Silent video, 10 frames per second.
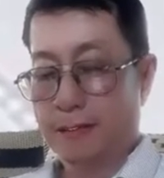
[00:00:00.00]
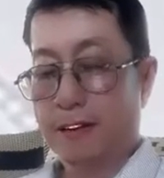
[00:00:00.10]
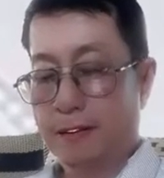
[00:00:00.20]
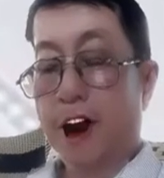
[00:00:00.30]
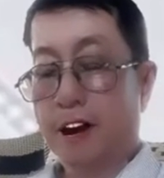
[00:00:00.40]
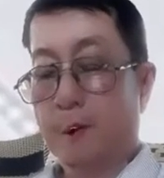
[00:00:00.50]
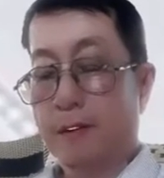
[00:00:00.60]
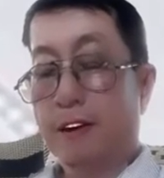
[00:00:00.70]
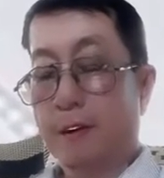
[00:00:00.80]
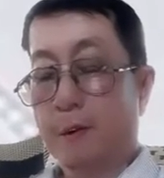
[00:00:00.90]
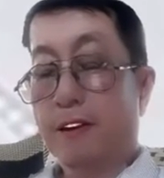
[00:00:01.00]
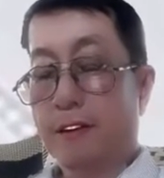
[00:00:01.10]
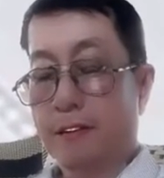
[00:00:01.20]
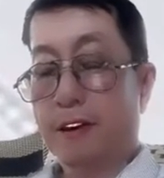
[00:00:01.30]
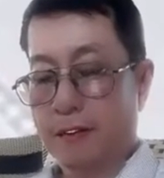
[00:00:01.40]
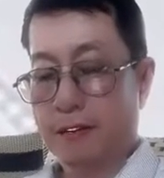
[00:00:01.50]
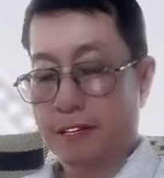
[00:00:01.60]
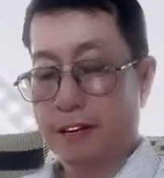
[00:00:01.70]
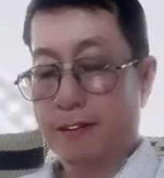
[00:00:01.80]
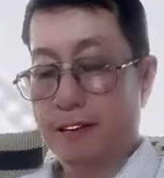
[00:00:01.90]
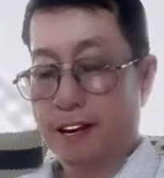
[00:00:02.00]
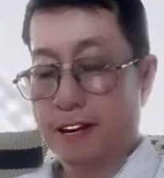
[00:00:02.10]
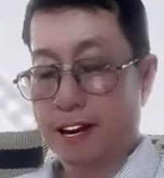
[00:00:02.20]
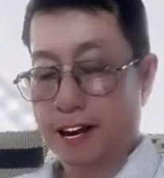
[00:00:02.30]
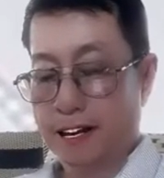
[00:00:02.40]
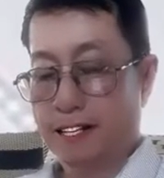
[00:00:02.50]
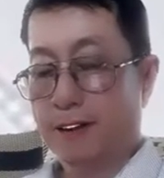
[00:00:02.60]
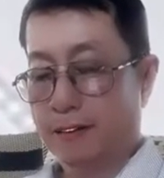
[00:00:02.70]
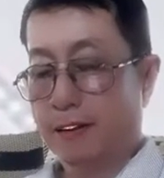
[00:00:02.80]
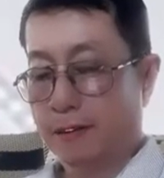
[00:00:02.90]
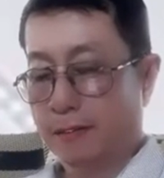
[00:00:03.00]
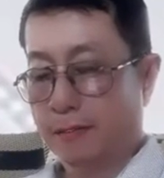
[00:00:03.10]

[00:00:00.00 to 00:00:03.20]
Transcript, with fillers: But it also doesn't mean you have to skip out on eating dessert either.